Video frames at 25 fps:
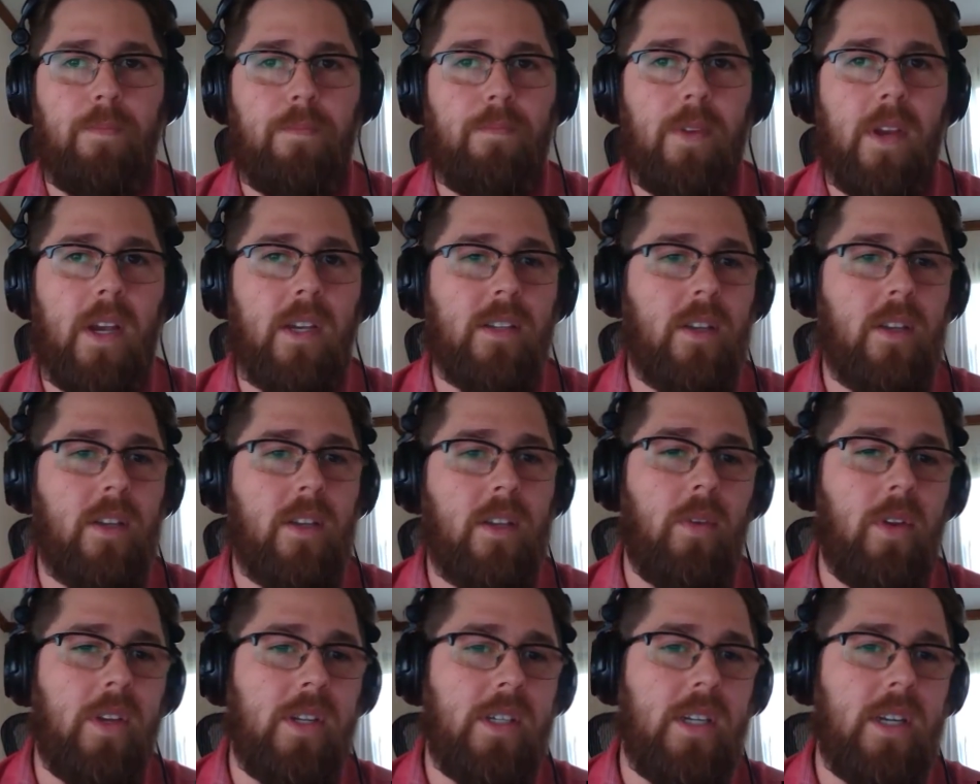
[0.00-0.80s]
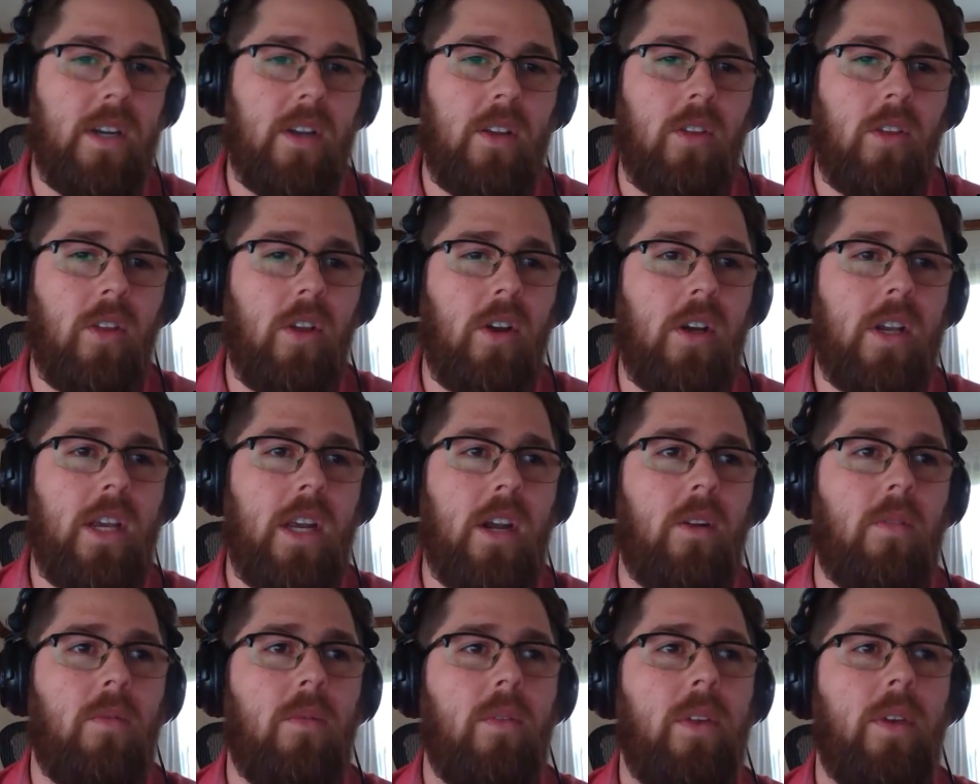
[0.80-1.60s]
because I really didn't look,
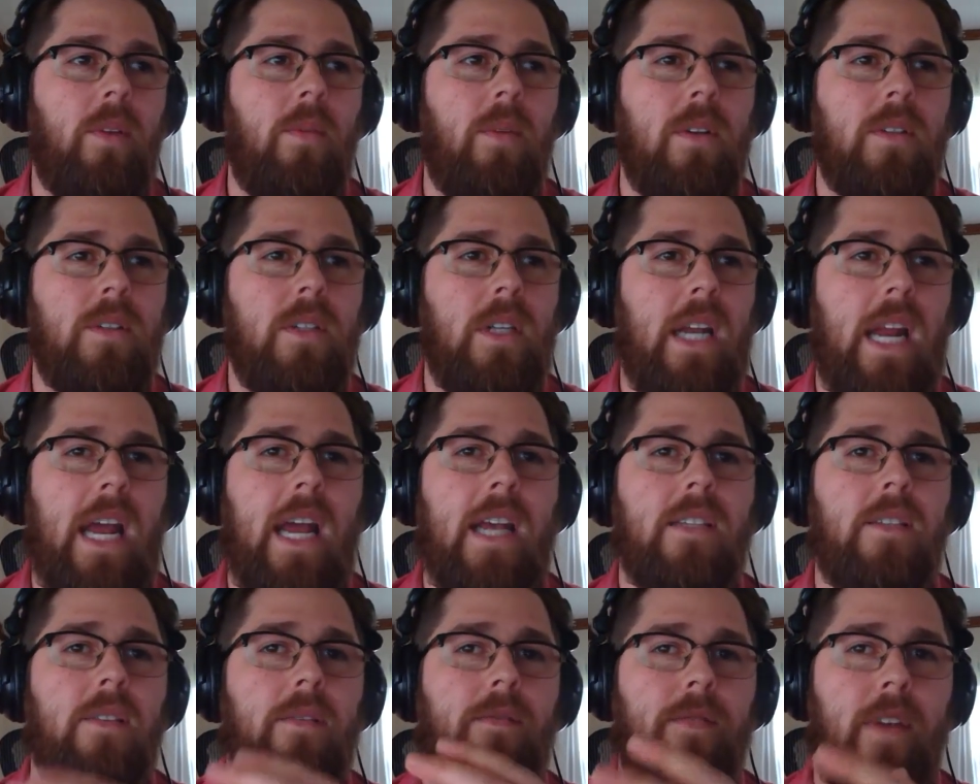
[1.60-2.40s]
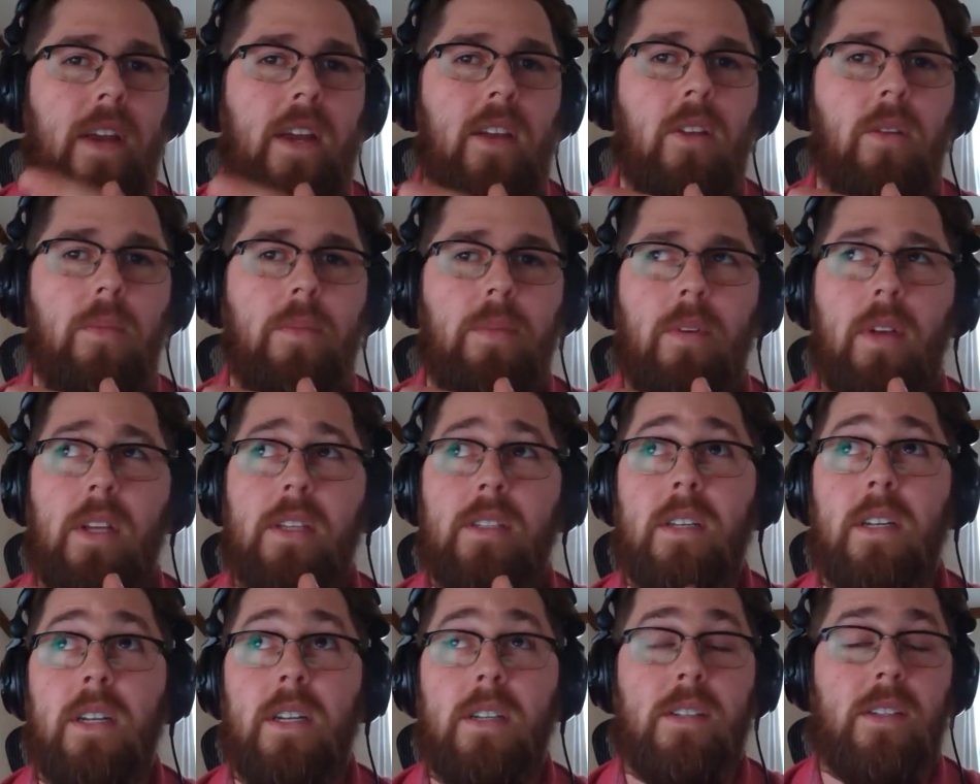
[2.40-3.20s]
and it really wasn't as available
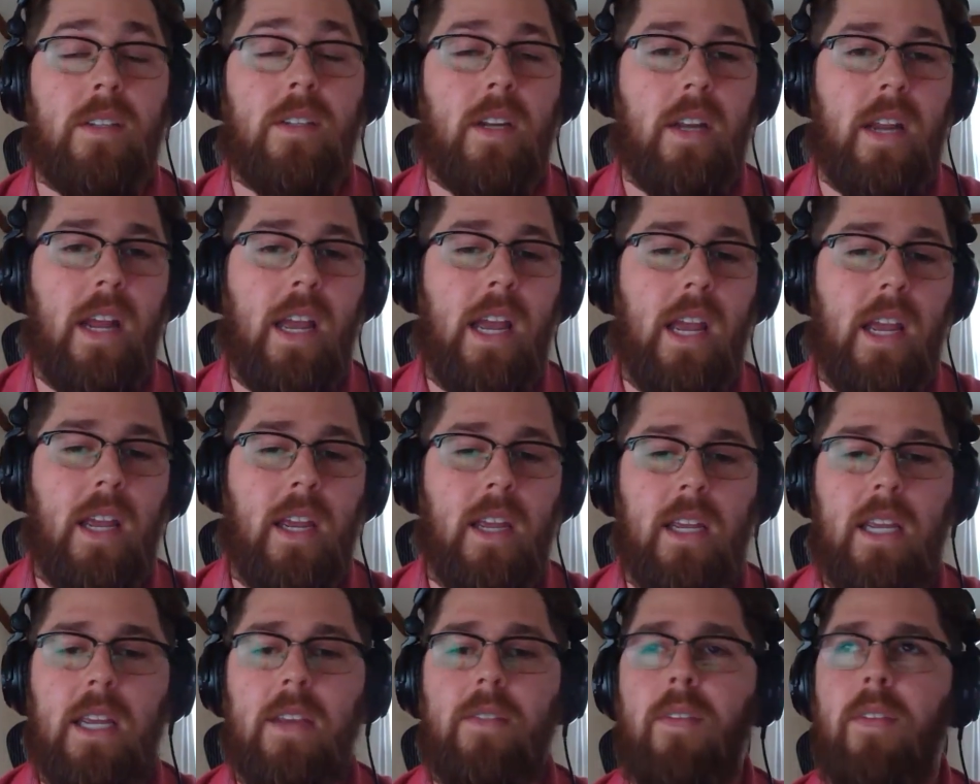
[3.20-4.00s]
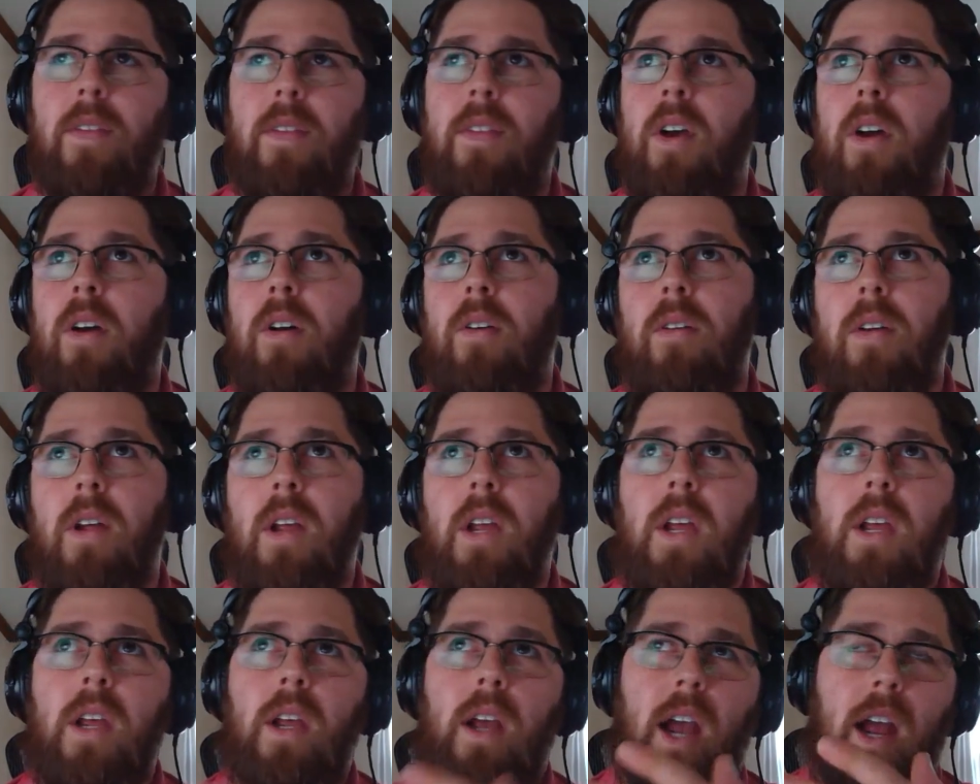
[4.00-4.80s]
as it is today, even though
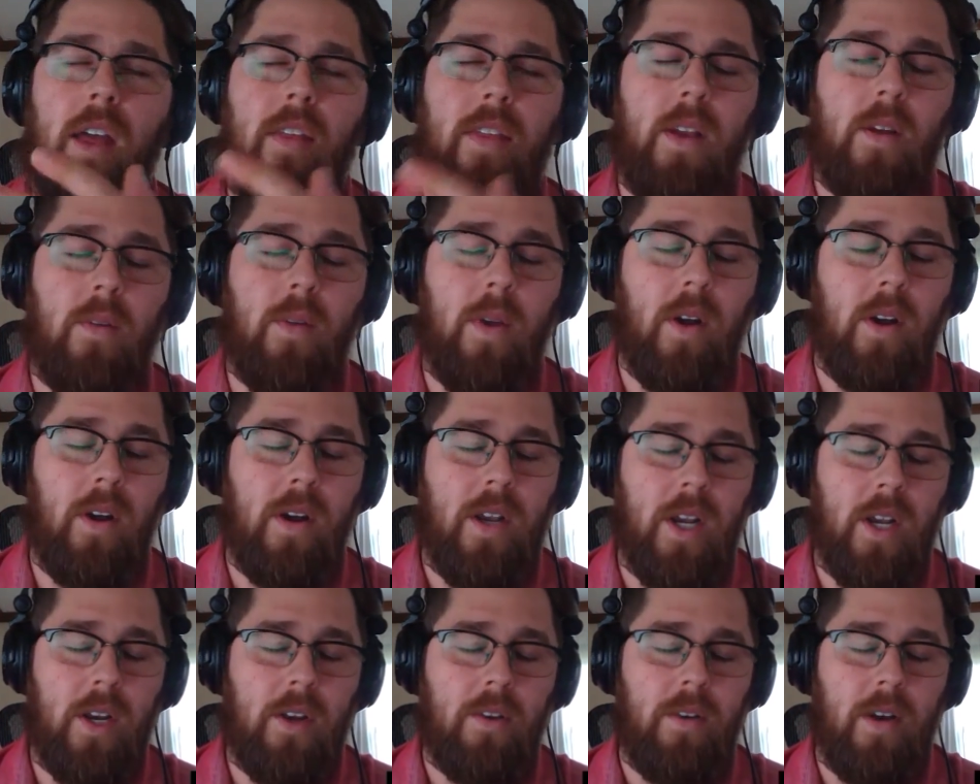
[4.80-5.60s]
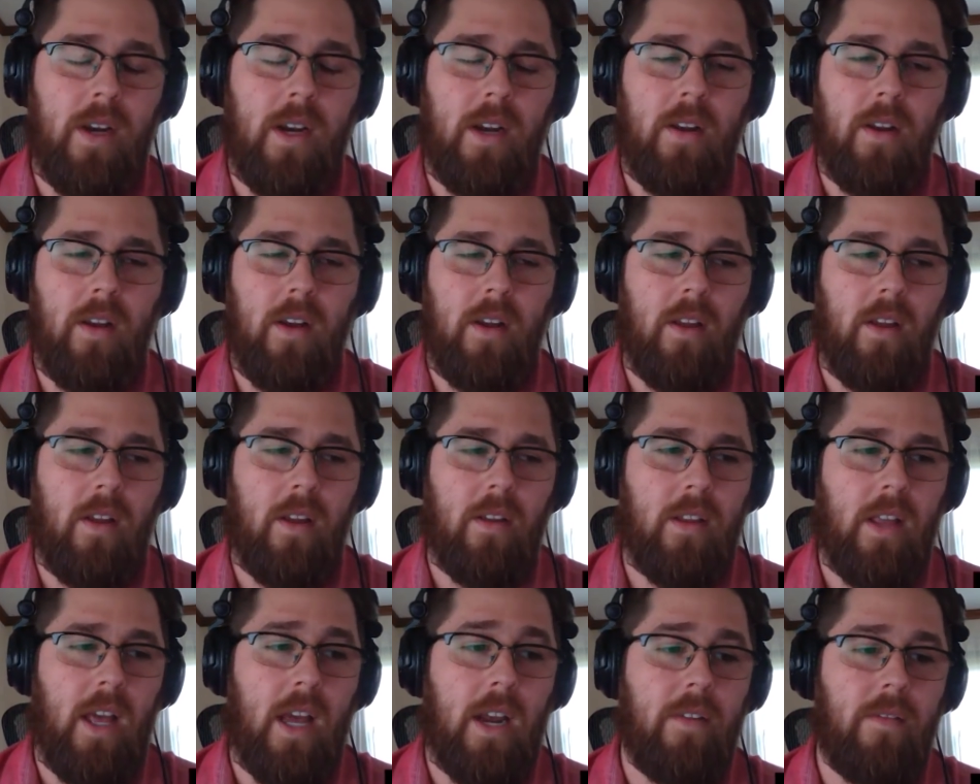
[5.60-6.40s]
I think we all can agree
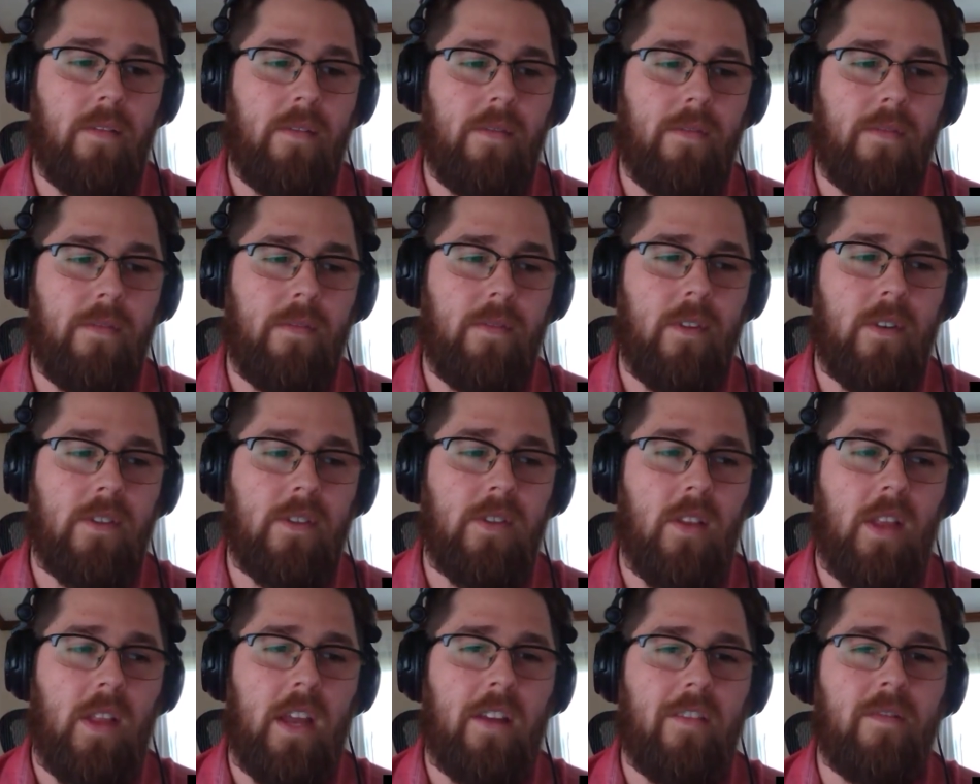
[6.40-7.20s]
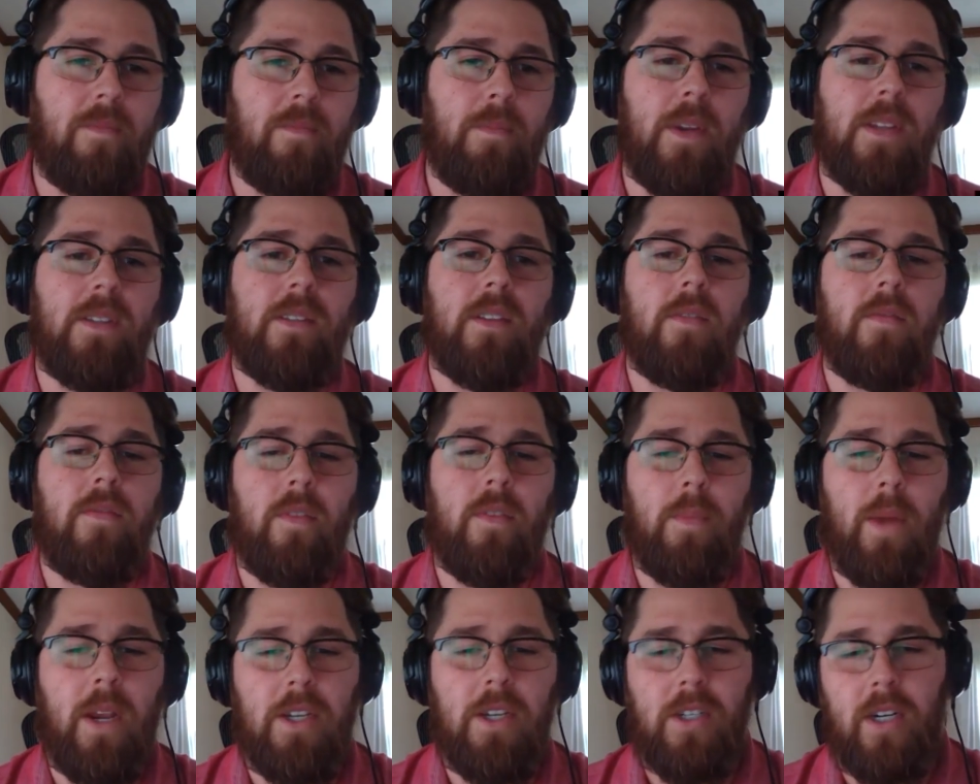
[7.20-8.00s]
there's a lot of
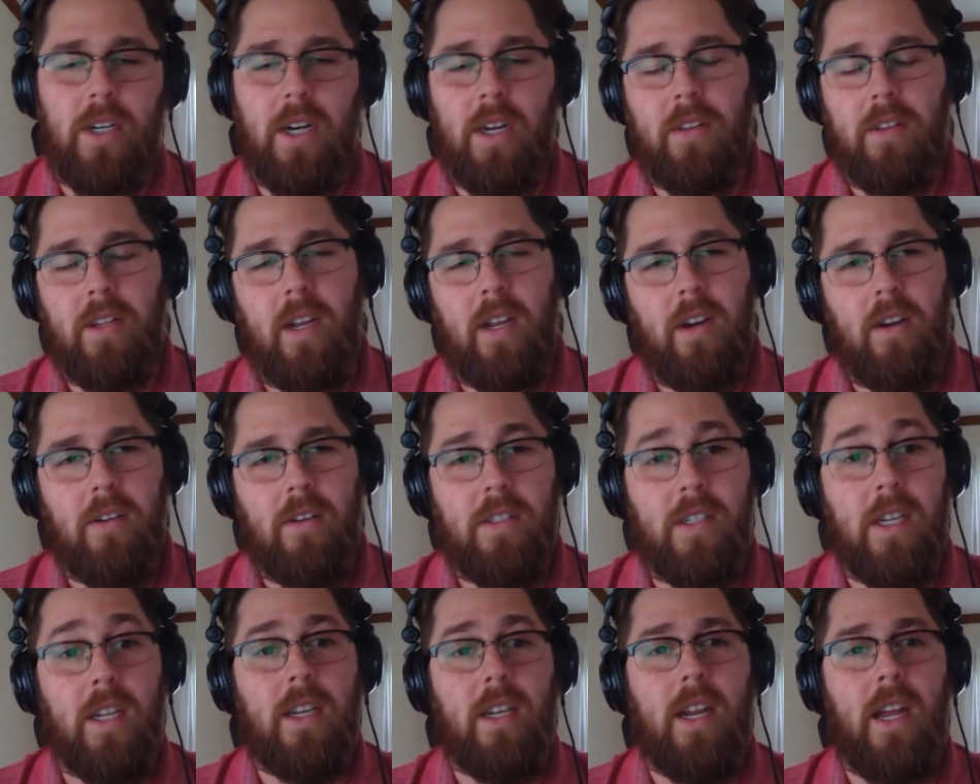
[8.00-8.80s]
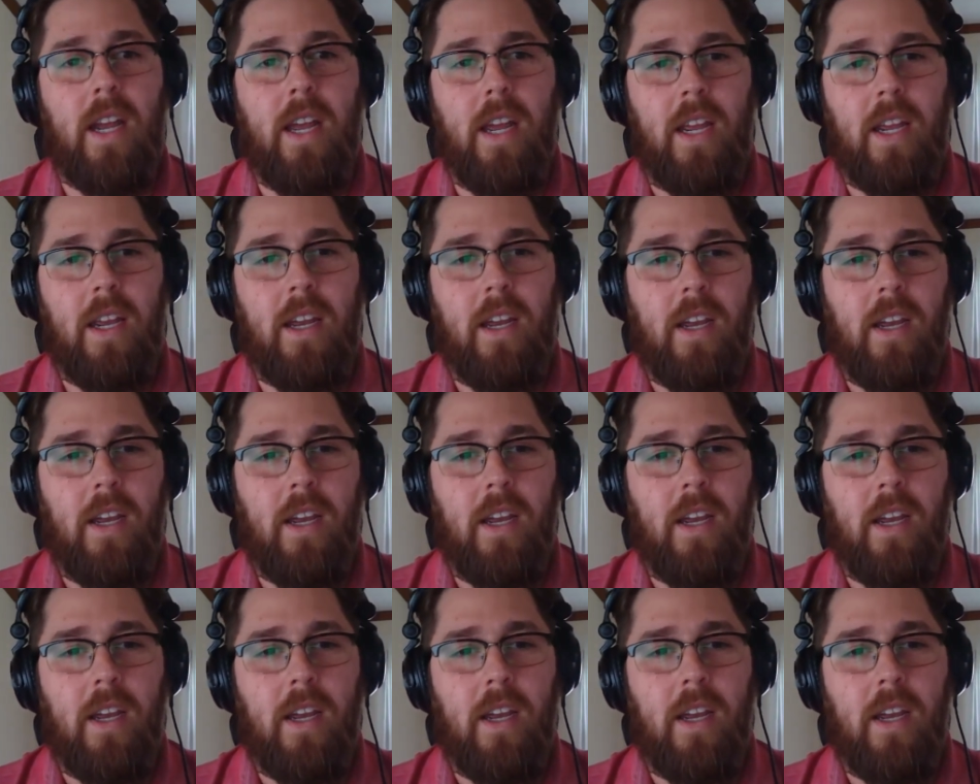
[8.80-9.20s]
misinformation out there today.